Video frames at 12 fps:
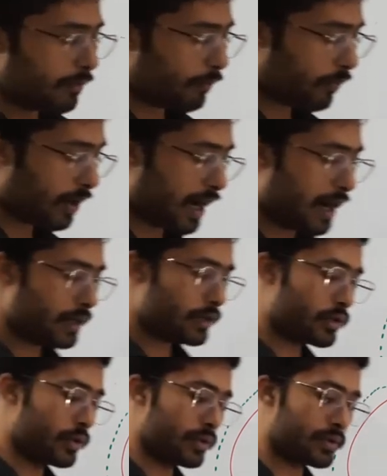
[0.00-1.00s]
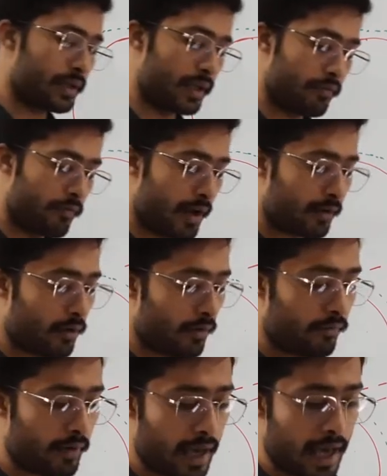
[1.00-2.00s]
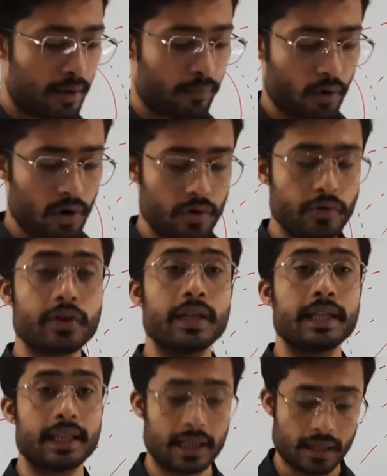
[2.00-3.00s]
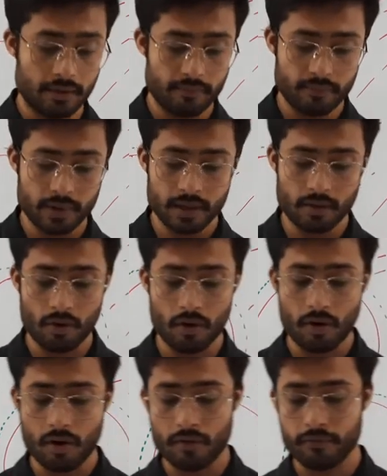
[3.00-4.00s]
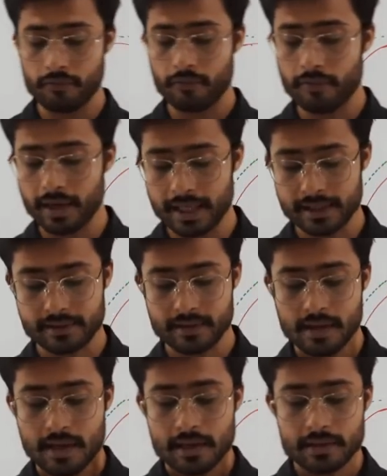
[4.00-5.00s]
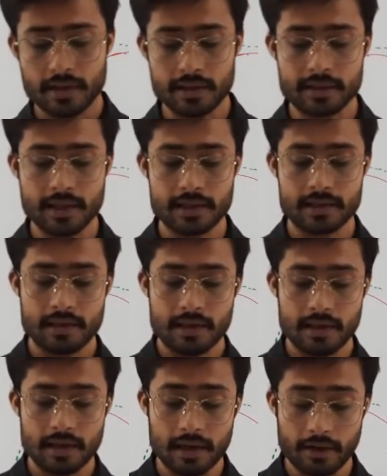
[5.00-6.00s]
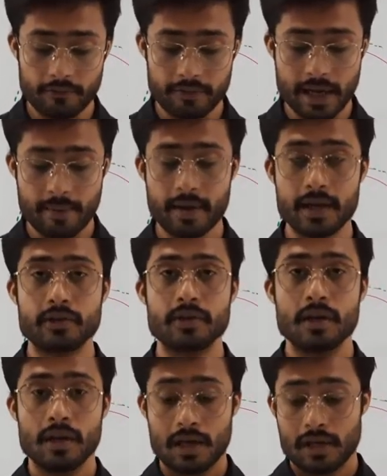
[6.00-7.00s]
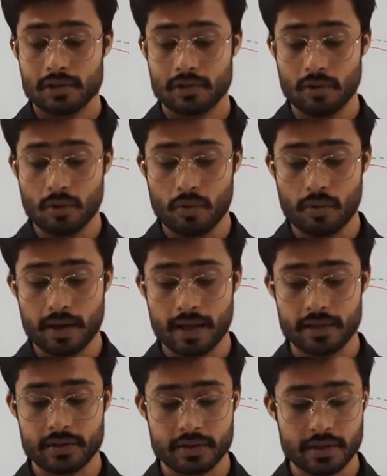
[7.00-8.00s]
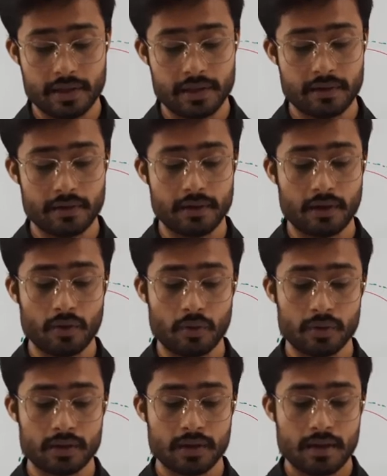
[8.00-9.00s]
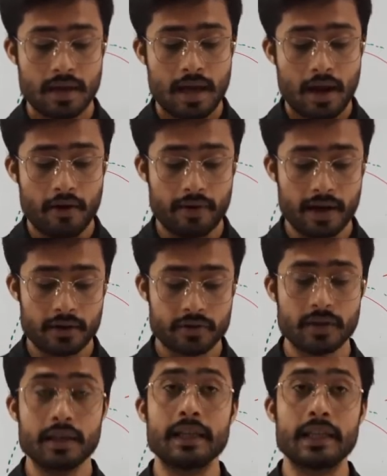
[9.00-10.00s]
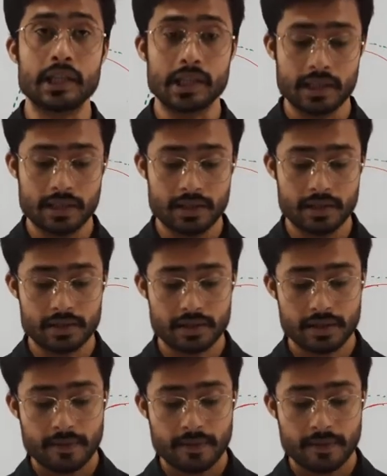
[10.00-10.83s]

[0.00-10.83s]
plant shows the effect of air pollution in a number of ways, such as leaf damage, slower and stunted growth, reduction in yields,